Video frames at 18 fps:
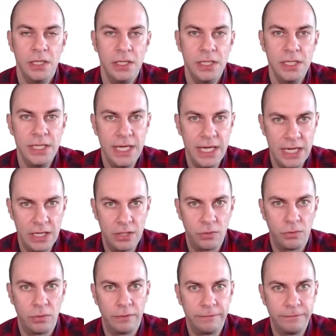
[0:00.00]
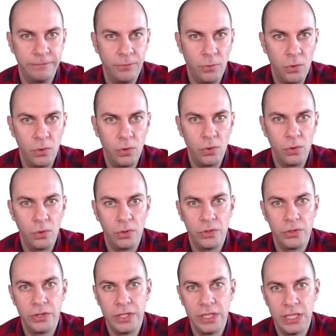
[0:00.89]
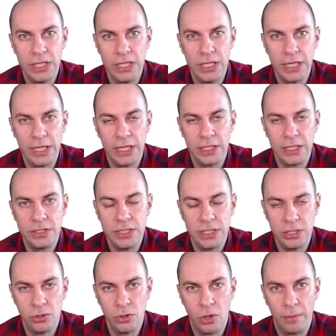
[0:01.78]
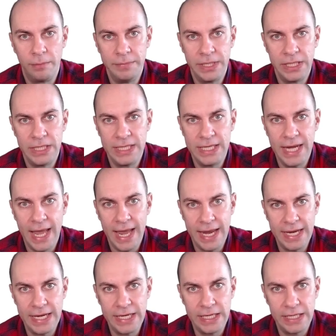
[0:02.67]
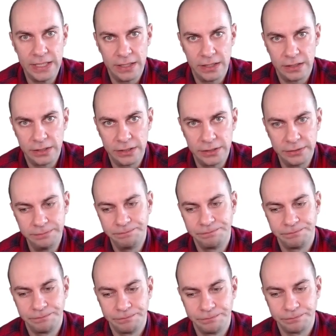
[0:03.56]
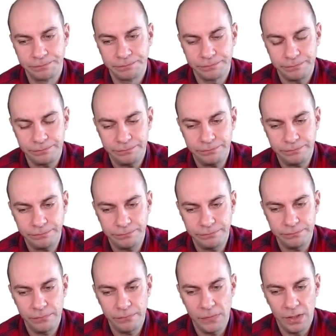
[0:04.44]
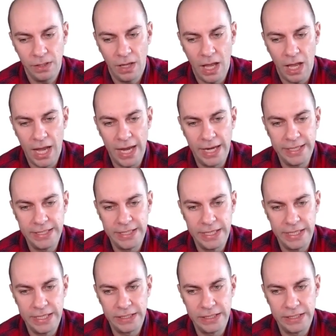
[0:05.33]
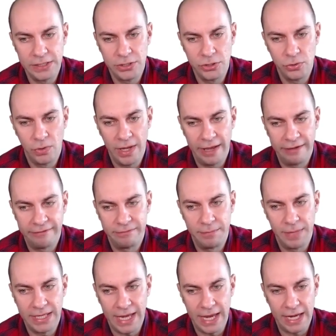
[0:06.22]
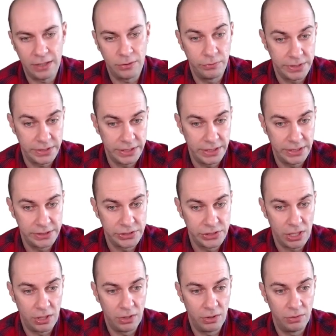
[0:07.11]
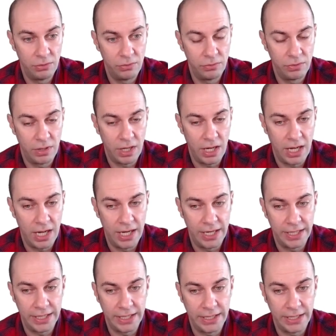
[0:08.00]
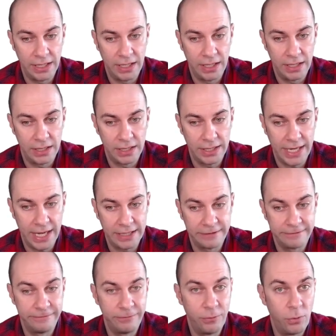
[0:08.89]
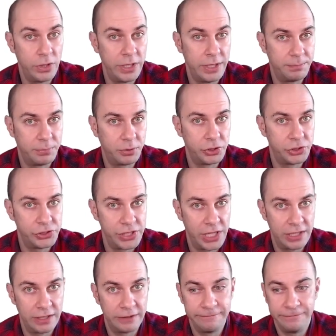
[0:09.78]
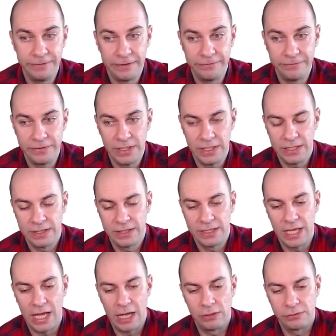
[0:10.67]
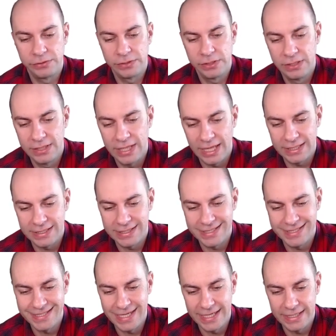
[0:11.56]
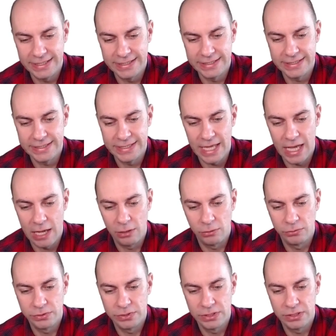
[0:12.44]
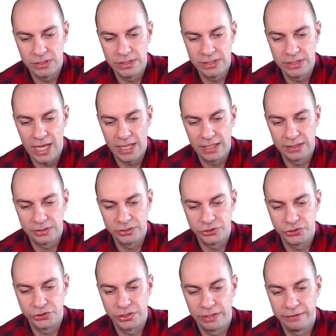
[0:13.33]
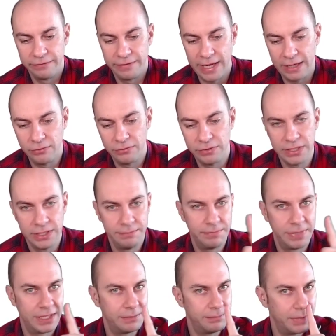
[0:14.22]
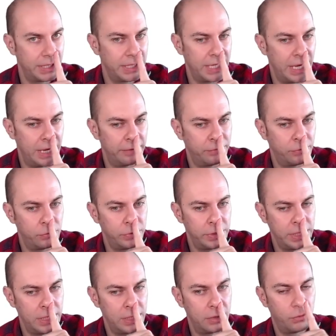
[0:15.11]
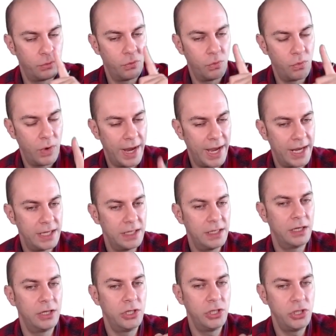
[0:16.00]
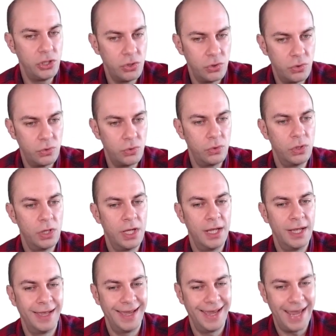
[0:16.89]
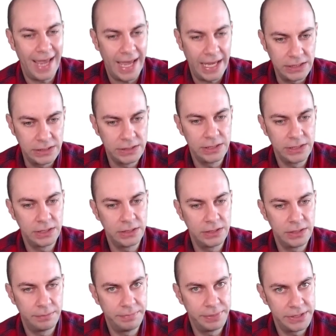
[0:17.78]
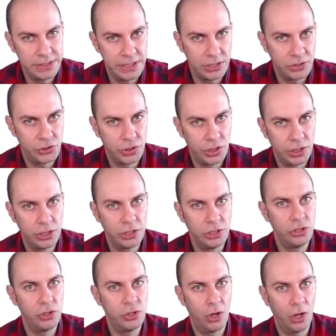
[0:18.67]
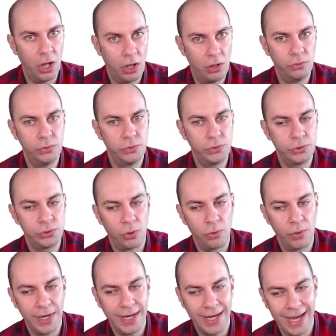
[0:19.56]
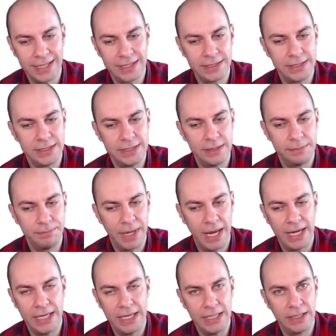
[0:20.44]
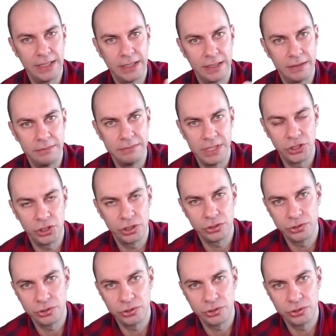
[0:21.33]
Now, for the denominator, I need to have my equity, so I had 40% of 15,000. That's $6,000 of equity. But be careful here. When you entered the position, you also had to pay the commission.